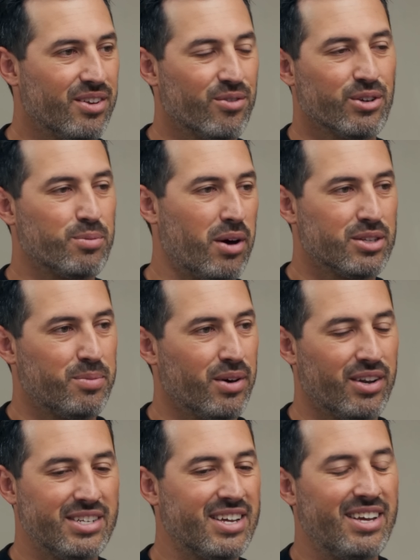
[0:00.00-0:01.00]

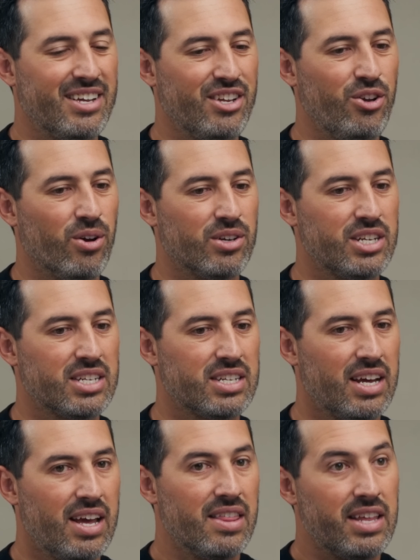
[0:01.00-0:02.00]
responsibilities.
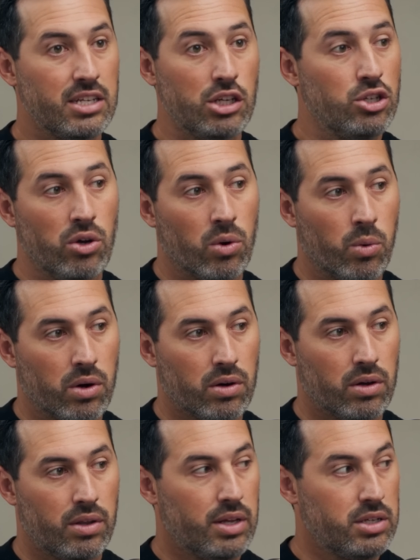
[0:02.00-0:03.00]
This is your
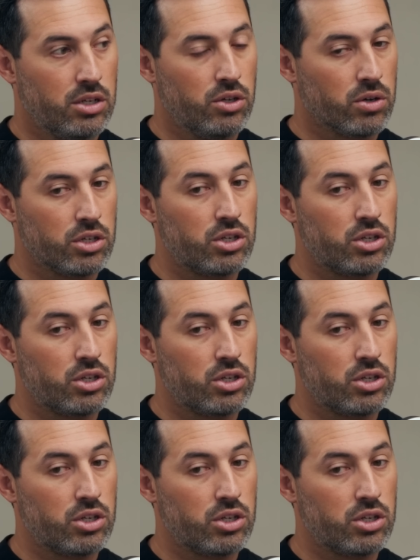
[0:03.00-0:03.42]
world. This is your